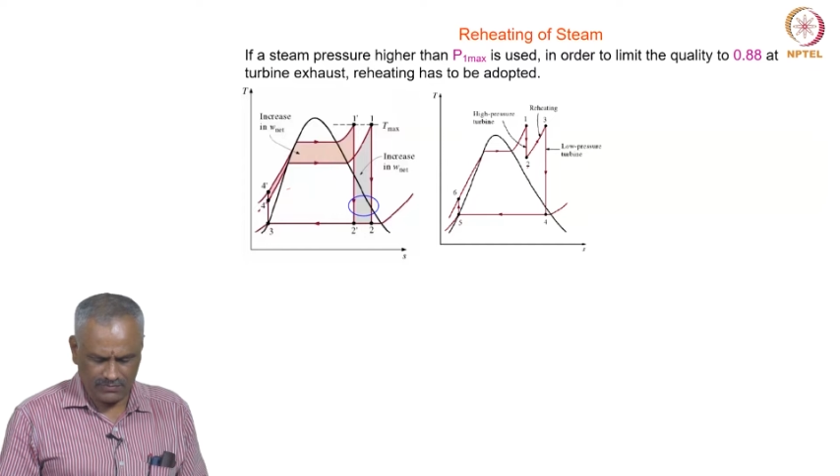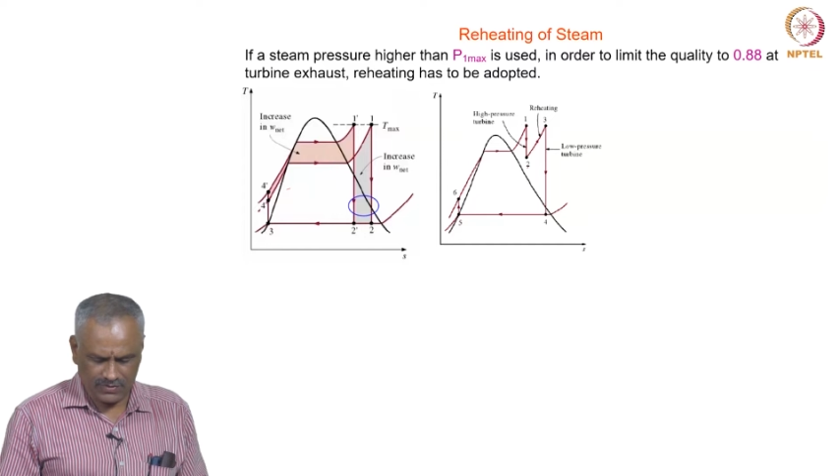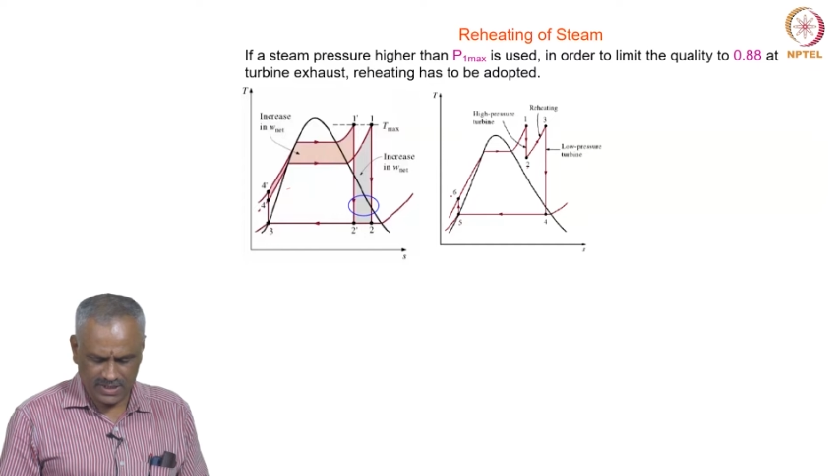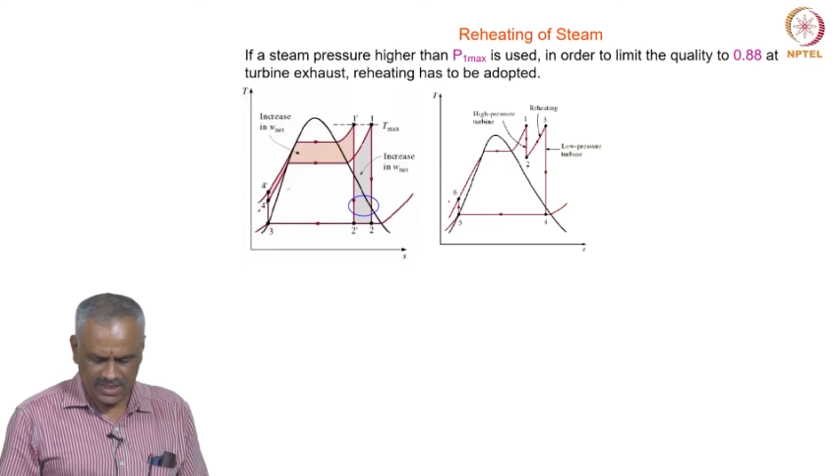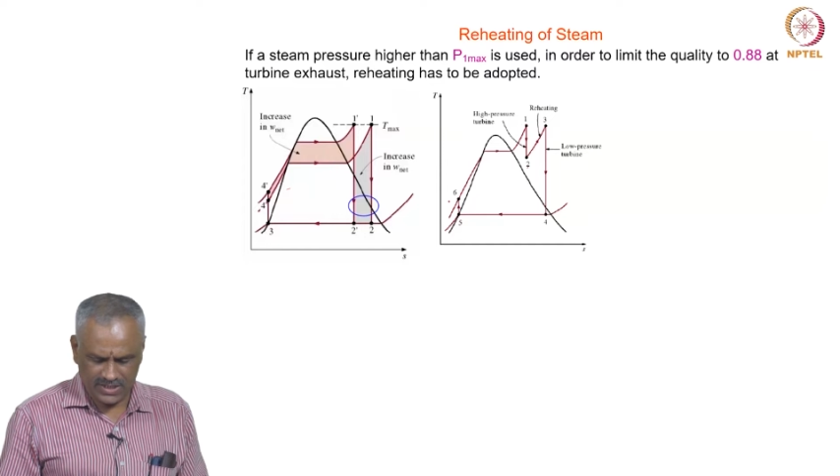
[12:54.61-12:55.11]

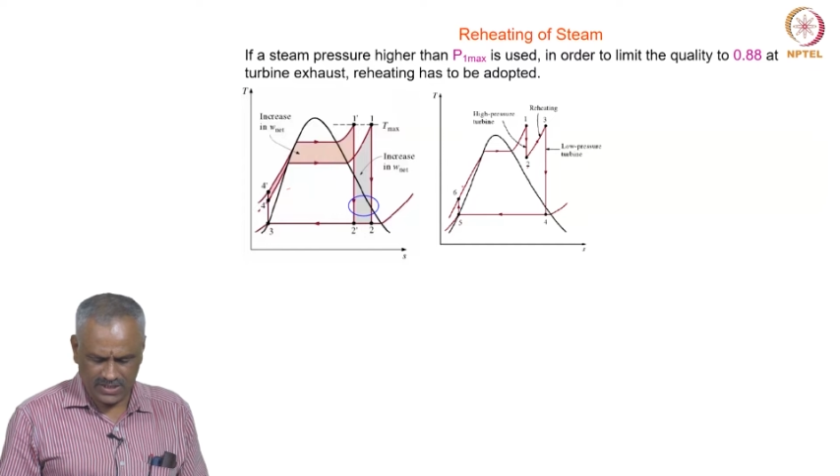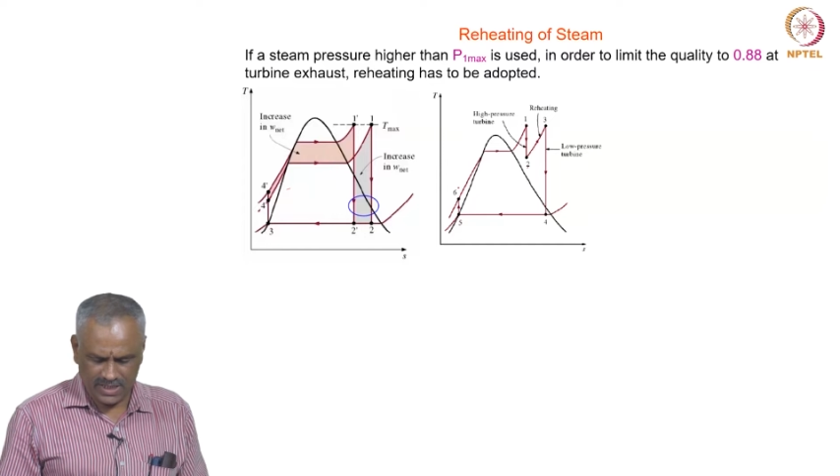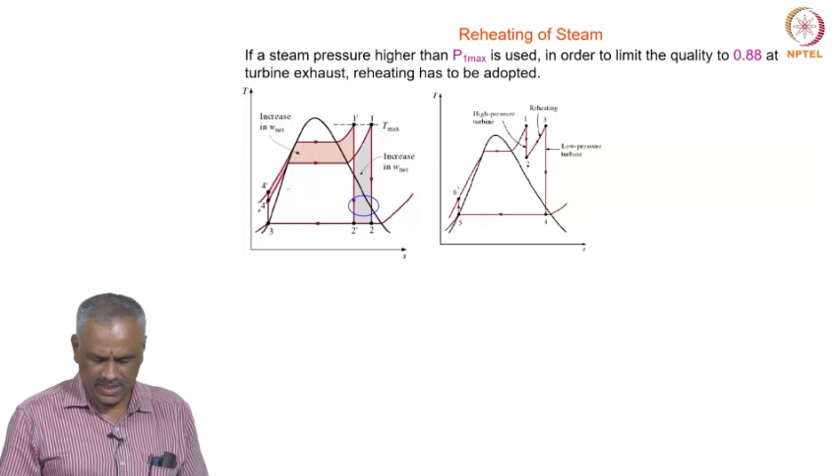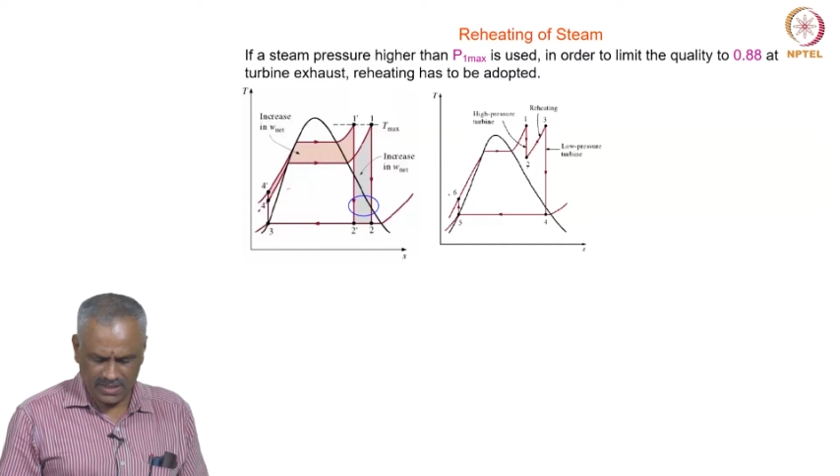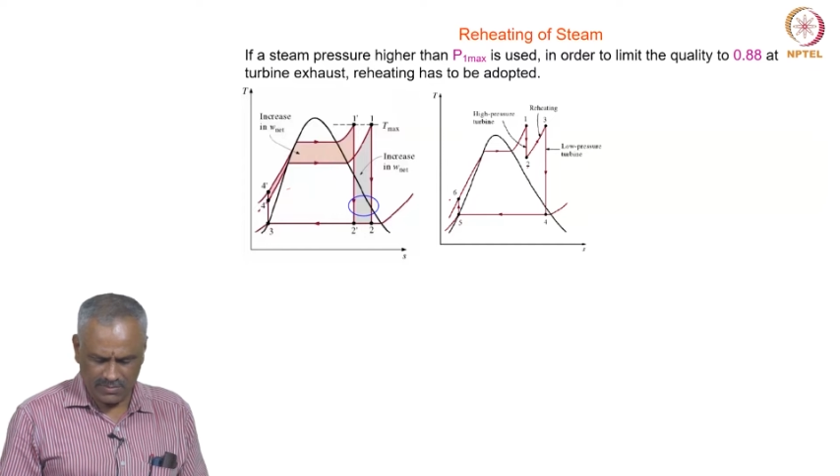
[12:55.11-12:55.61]
first
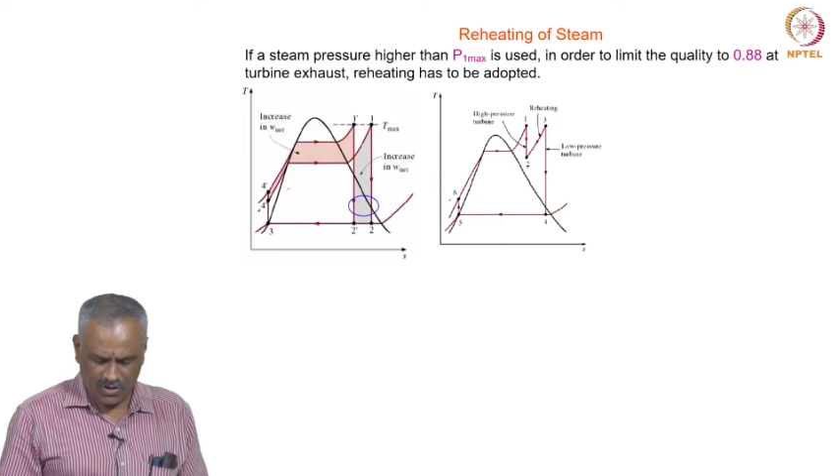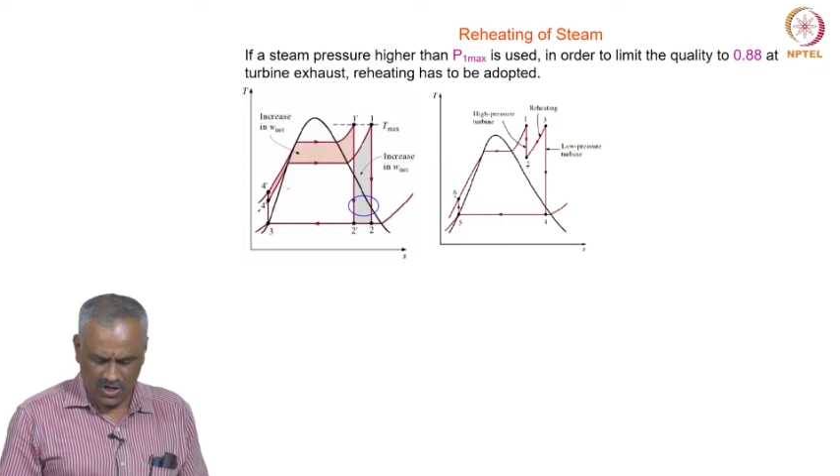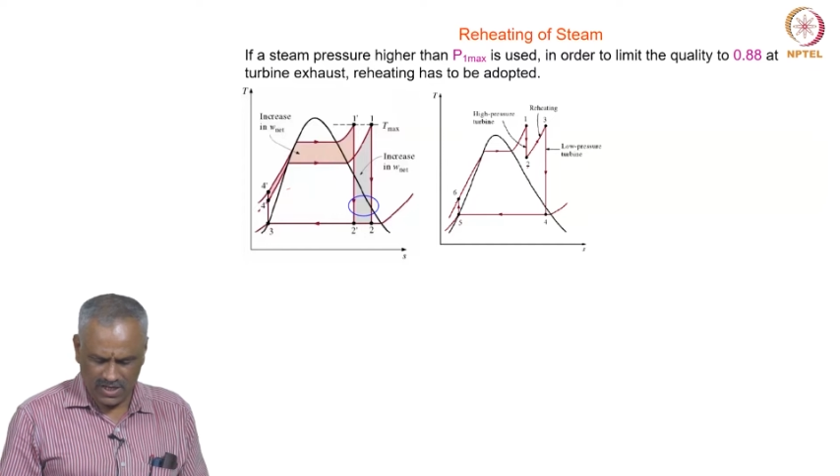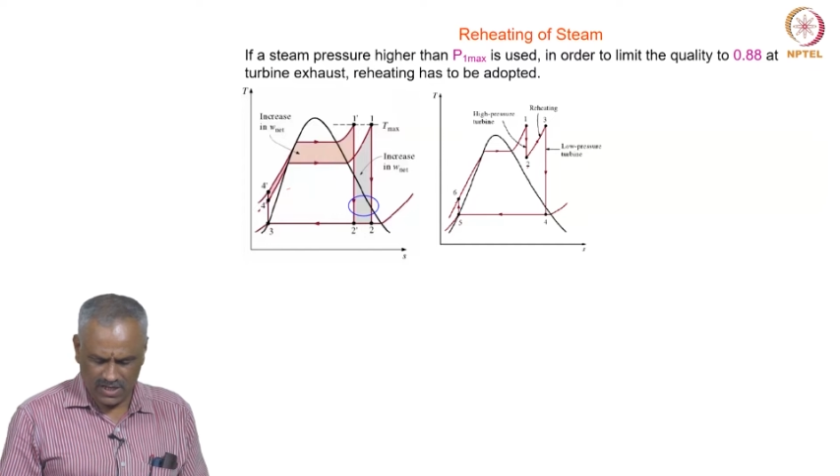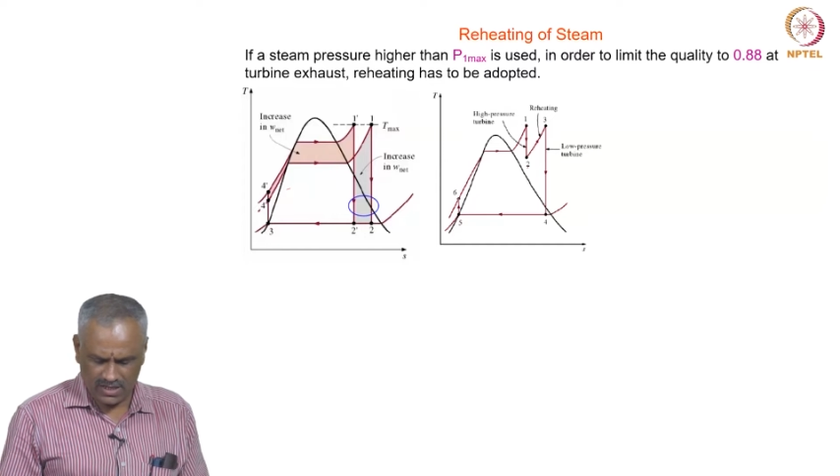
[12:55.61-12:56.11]
initially in the
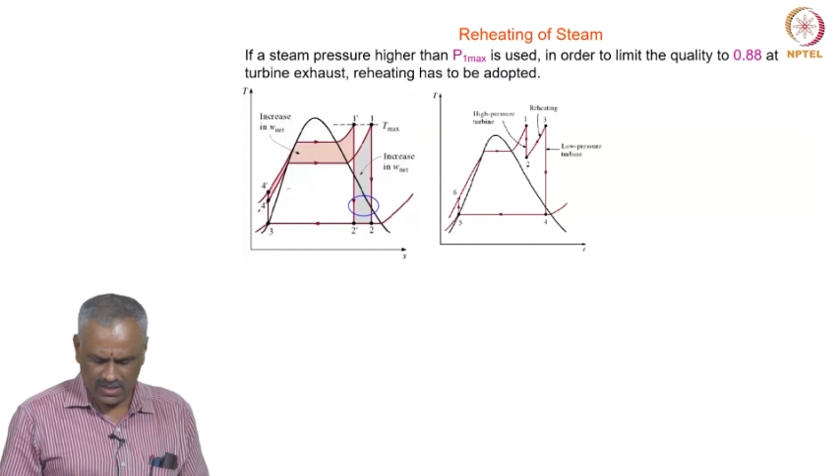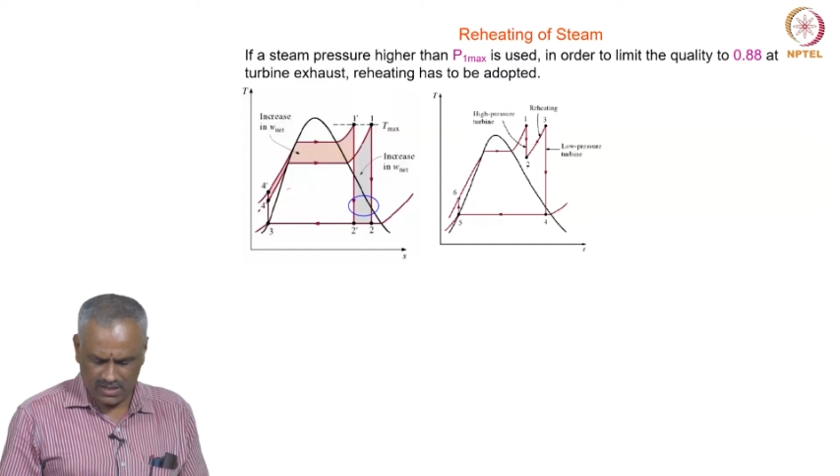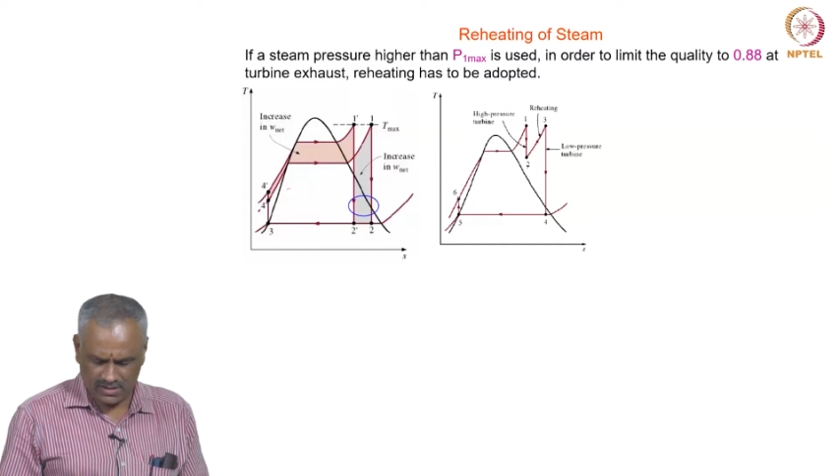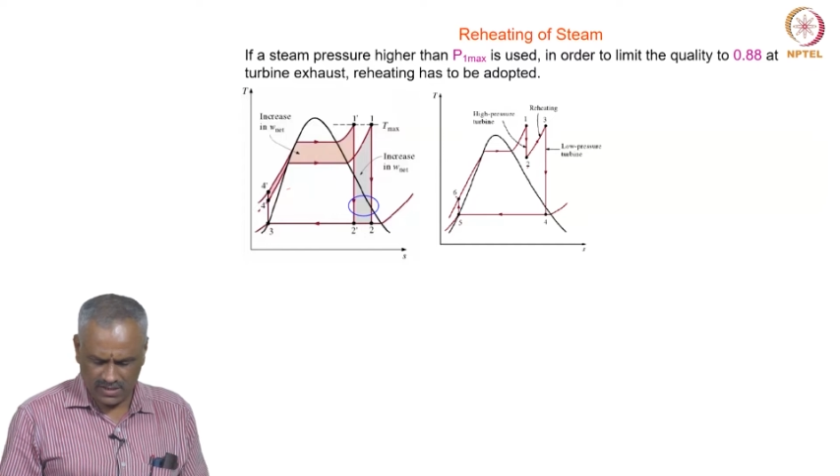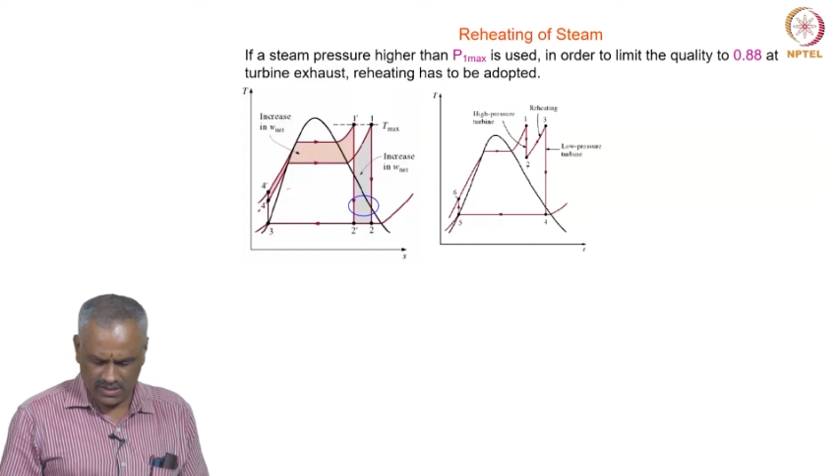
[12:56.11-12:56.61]
boiler
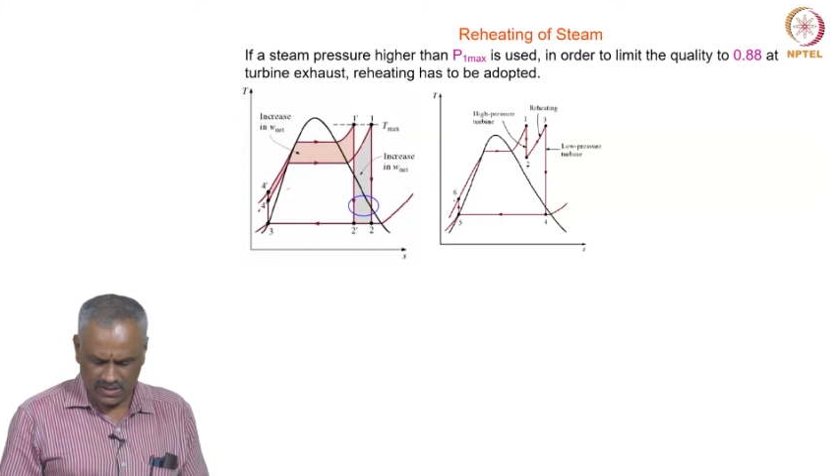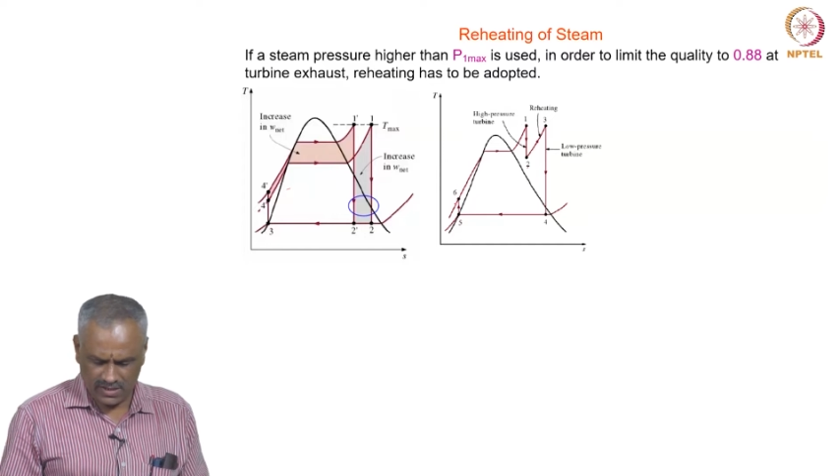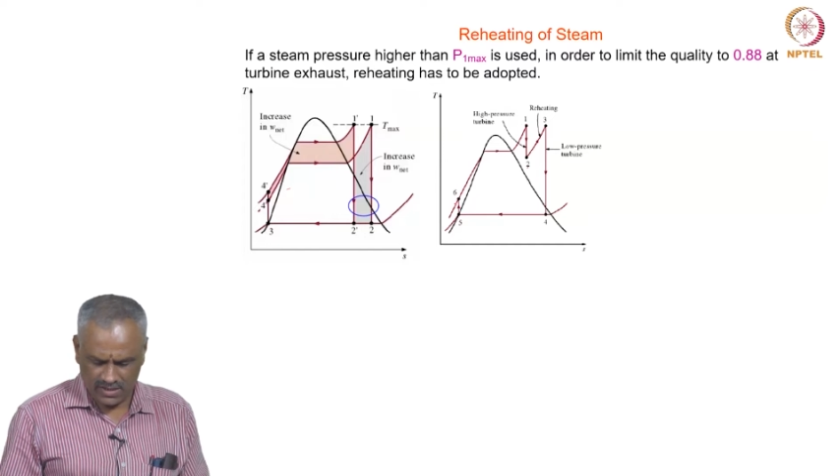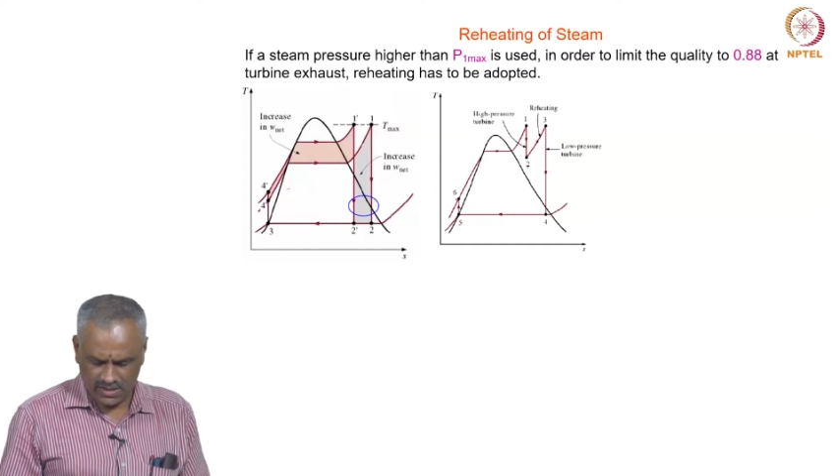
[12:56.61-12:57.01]
the